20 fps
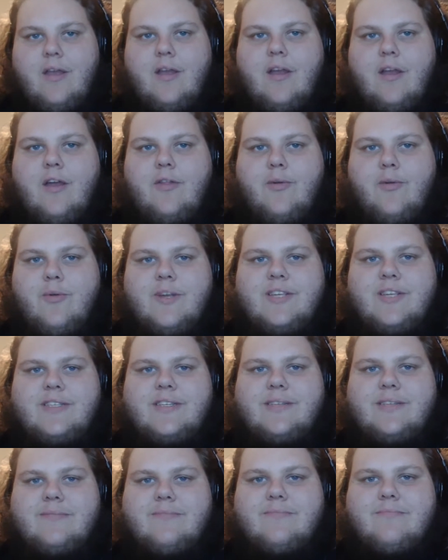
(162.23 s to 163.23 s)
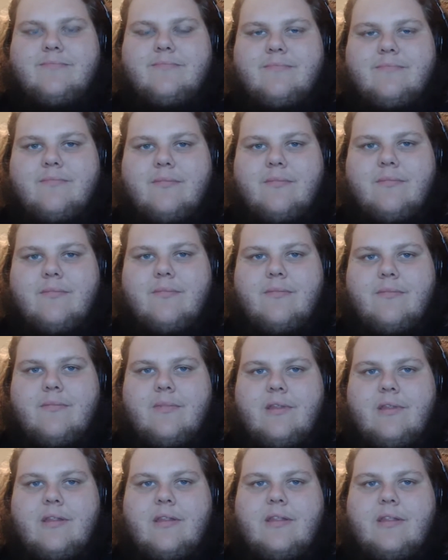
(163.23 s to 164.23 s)
the reason
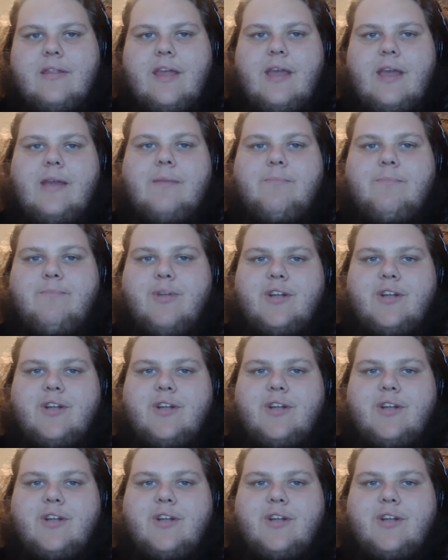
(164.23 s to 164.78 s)
they